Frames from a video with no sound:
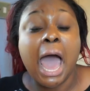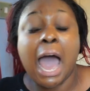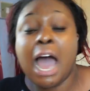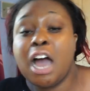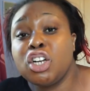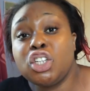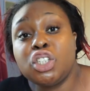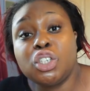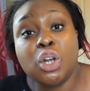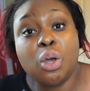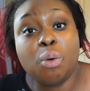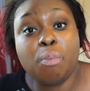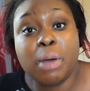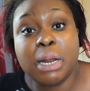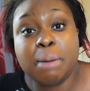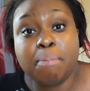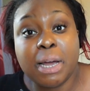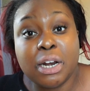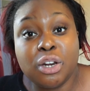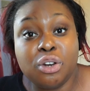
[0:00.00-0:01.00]
how do you know
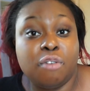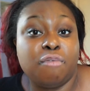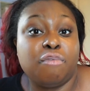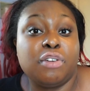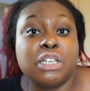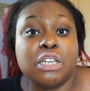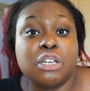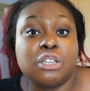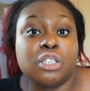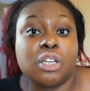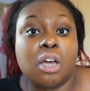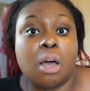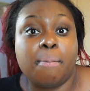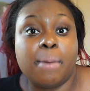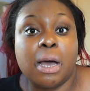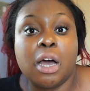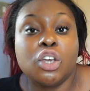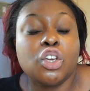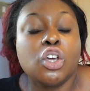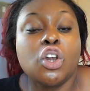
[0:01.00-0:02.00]
when my new videos
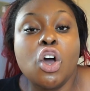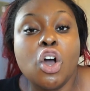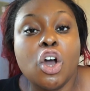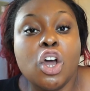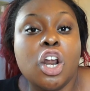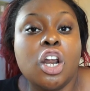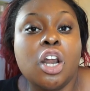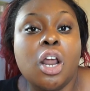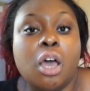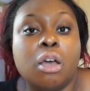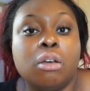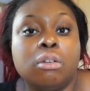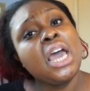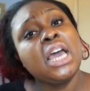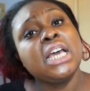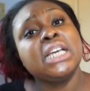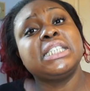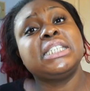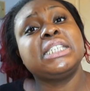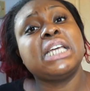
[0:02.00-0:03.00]
come out? You're not gonna know.
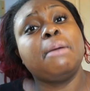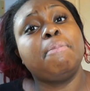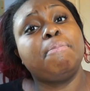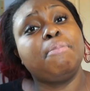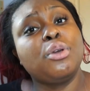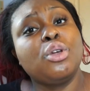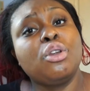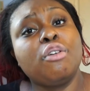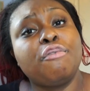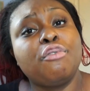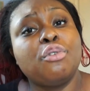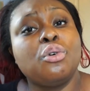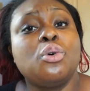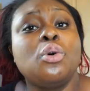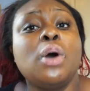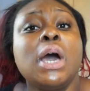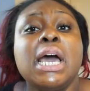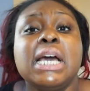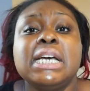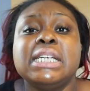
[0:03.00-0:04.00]
Stay
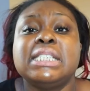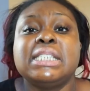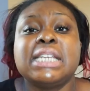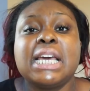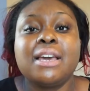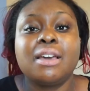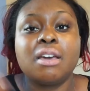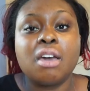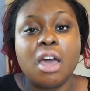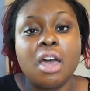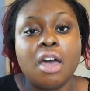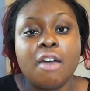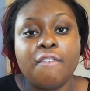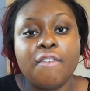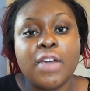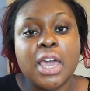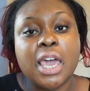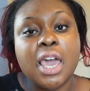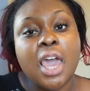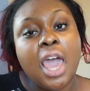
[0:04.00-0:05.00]
beautiful, stay
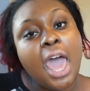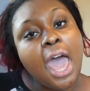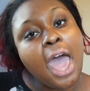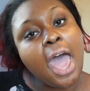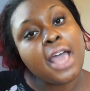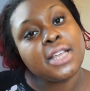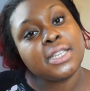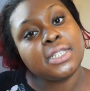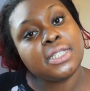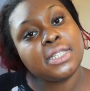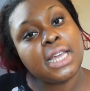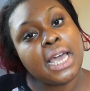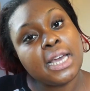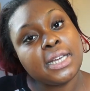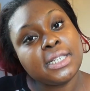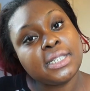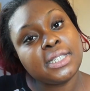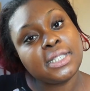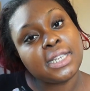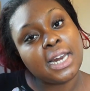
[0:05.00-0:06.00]
curvy, and
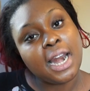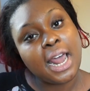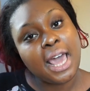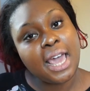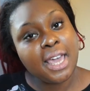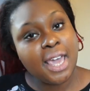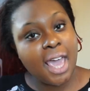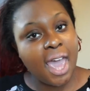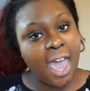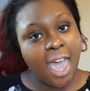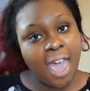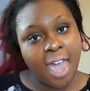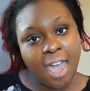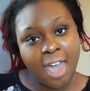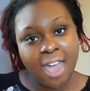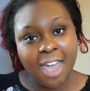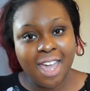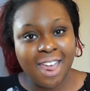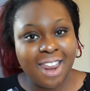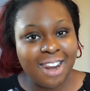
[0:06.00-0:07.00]
stay
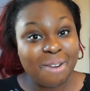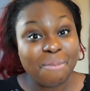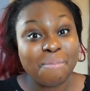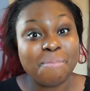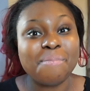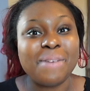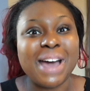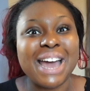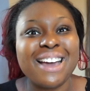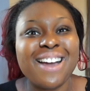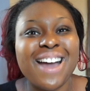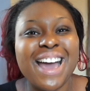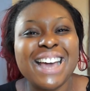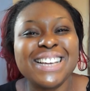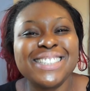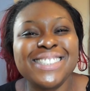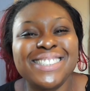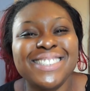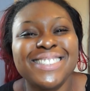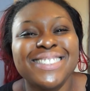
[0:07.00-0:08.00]
slaying. Bye
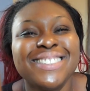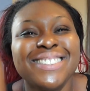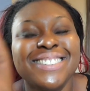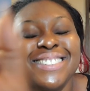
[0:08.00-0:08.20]
guys.